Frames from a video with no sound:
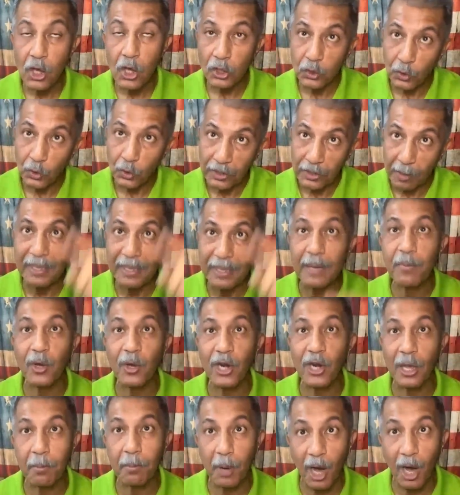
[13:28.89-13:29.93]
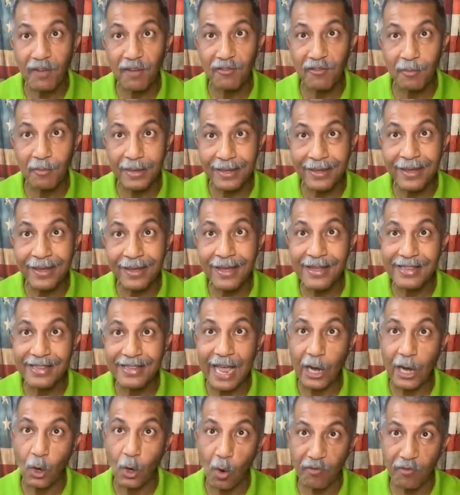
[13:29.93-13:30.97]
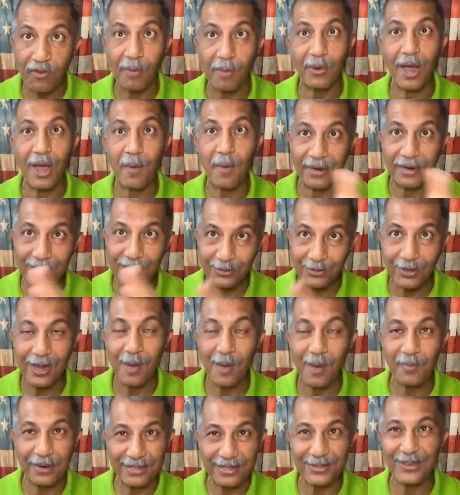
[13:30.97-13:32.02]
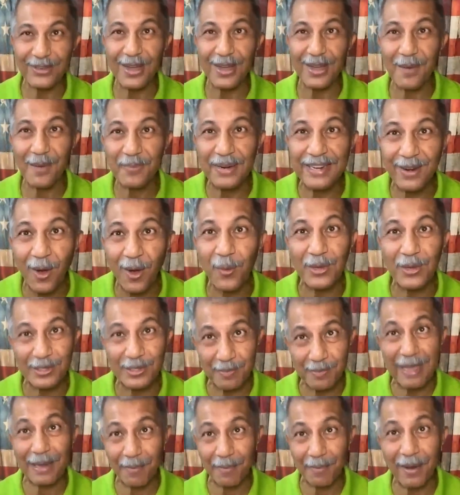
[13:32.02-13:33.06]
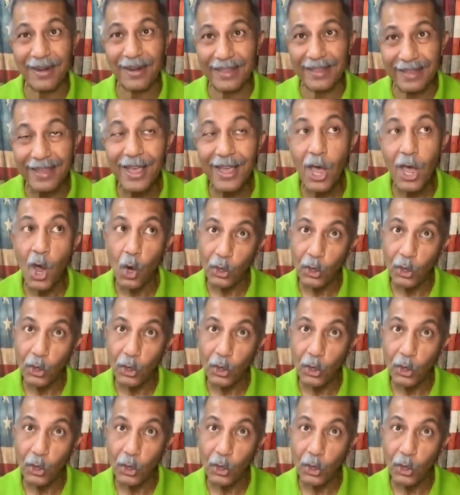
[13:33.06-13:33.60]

So the people above me that go from company to company to company and always make money